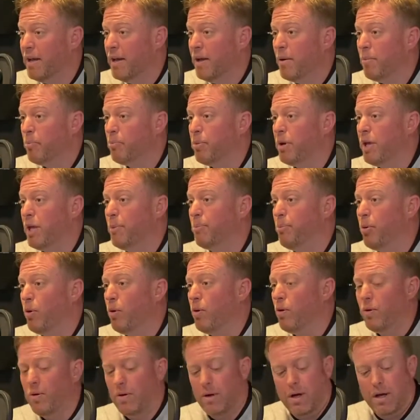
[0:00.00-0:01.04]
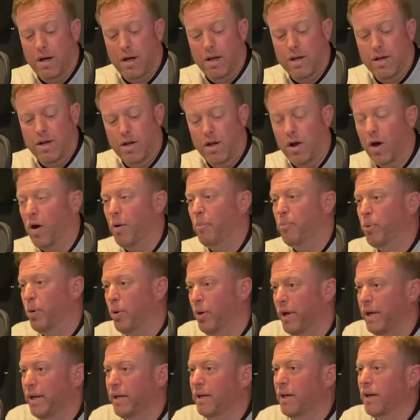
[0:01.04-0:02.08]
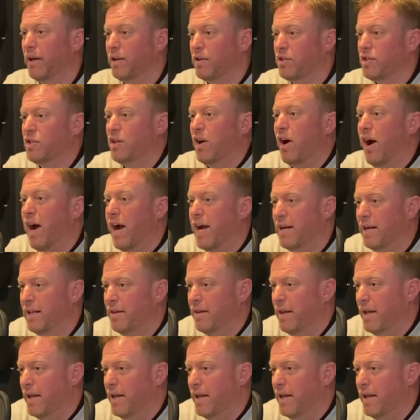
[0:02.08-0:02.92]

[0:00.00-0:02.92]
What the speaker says: people are not putting a sign in their